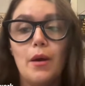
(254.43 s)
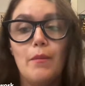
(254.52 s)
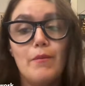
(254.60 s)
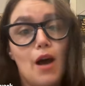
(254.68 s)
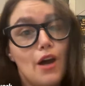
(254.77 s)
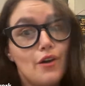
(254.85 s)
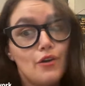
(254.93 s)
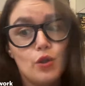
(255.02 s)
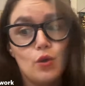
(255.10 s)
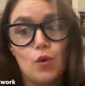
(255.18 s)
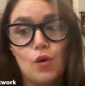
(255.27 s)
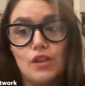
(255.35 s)
Modern
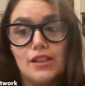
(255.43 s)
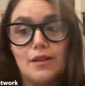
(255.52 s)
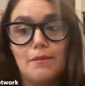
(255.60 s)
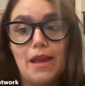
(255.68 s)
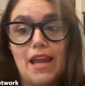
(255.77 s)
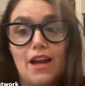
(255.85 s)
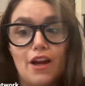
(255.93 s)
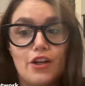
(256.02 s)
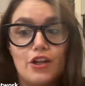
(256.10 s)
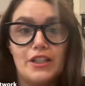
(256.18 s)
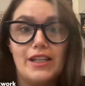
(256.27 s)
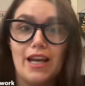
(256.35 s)
tools may
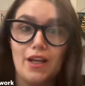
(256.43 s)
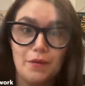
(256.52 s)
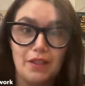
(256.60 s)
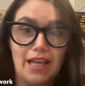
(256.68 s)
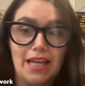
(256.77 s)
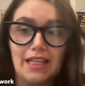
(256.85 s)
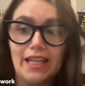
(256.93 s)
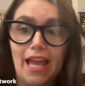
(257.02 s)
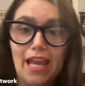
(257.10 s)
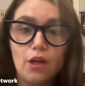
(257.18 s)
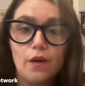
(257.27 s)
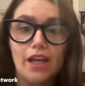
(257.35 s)
understand related
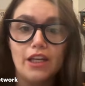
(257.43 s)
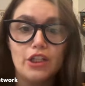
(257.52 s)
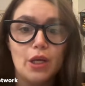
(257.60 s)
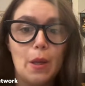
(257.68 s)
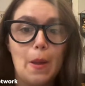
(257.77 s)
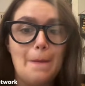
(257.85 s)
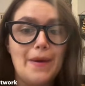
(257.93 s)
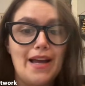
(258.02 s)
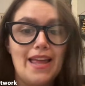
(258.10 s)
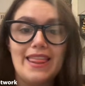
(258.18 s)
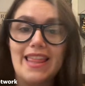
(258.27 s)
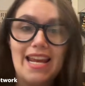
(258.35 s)
language,
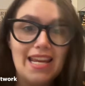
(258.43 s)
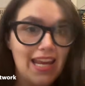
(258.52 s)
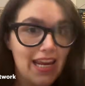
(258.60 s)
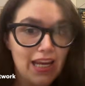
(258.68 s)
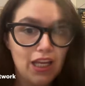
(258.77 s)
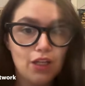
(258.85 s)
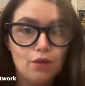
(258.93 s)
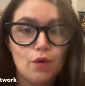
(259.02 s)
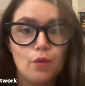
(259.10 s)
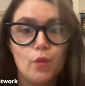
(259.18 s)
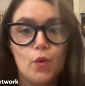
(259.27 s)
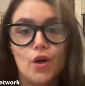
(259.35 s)
but they can't
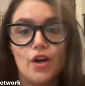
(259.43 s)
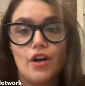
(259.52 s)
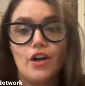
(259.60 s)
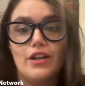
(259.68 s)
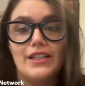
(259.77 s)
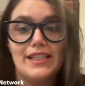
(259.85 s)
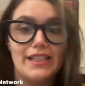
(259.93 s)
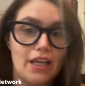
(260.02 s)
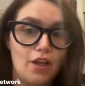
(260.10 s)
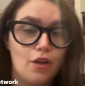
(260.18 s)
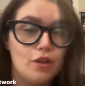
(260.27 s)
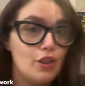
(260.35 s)
reward
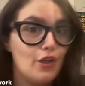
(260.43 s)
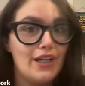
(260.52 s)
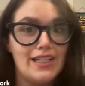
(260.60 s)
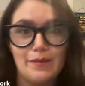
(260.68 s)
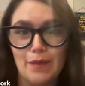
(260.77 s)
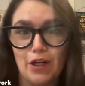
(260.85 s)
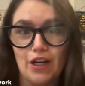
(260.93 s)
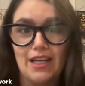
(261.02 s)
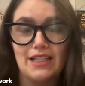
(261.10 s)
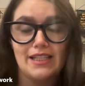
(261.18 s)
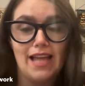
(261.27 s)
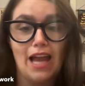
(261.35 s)
skills or
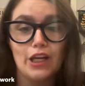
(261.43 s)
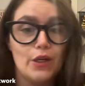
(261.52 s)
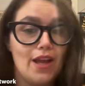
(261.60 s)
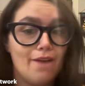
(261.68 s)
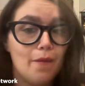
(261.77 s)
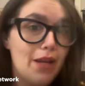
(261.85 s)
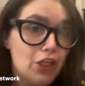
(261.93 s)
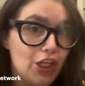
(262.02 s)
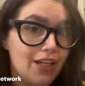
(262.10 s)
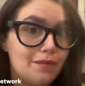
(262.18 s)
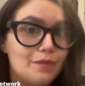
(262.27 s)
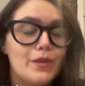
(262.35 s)
experience that you never
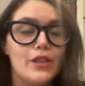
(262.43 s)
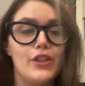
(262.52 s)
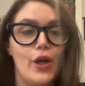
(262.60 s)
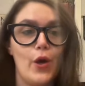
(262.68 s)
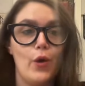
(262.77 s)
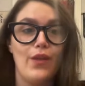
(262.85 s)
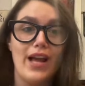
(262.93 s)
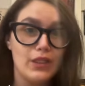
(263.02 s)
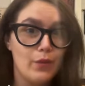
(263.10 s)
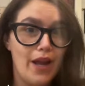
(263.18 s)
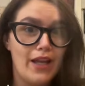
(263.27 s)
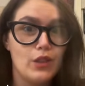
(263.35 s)
mention. So that's
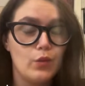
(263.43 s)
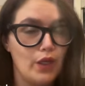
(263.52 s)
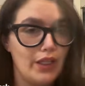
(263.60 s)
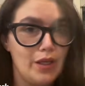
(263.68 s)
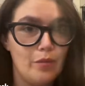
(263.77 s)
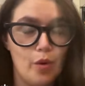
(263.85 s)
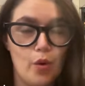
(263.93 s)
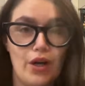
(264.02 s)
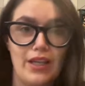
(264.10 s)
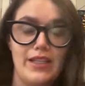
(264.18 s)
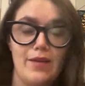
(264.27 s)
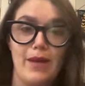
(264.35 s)
why it's really
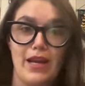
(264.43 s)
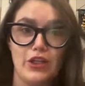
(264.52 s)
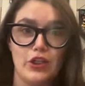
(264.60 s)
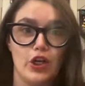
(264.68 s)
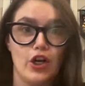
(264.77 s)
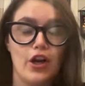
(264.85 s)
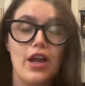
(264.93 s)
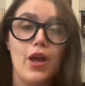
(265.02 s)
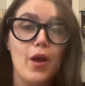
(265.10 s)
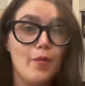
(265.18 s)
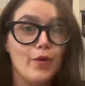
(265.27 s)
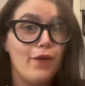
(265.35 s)
important to make sure
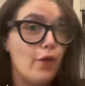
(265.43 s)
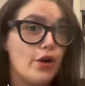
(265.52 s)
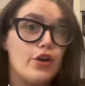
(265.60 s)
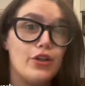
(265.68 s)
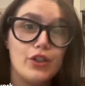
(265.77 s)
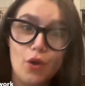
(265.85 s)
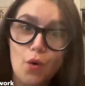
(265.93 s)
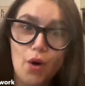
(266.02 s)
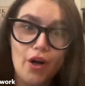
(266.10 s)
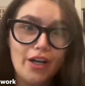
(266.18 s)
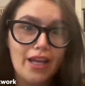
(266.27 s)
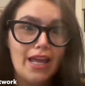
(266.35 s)
before you're
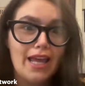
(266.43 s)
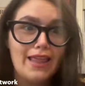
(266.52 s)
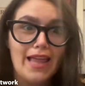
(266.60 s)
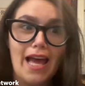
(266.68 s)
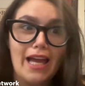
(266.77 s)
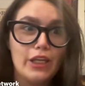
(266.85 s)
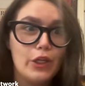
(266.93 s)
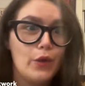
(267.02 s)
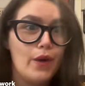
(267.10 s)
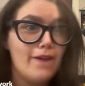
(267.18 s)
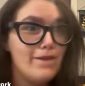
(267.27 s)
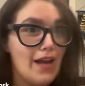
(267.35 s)
scored that you
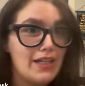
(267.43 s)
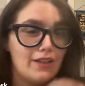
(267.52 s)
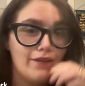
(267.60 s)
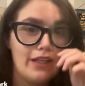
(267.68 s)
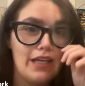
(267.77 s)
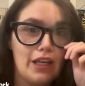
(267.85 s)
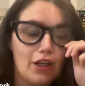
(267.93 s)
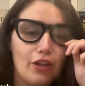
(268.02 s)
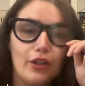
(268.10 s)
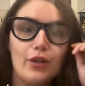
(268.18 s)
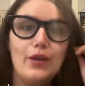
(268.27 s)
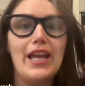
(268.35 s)
effectively
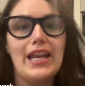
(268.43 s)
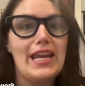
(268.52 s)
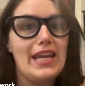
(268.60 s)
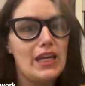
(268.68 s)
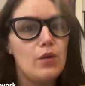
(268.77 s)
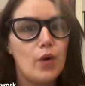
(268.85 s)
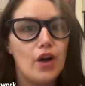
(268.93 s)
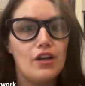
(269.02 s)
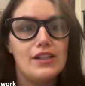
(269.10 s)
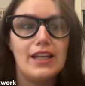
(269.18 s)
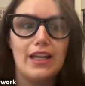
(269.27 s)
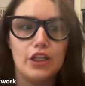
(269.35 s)
include any
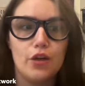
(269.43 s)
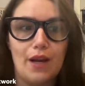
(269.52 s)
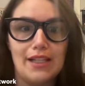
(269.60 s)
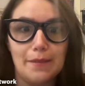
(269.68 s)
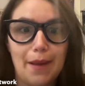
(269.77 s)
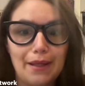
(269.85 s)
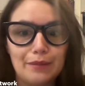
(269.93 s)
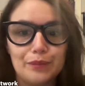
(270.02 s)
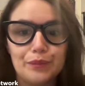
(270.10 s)
keywords in your resume.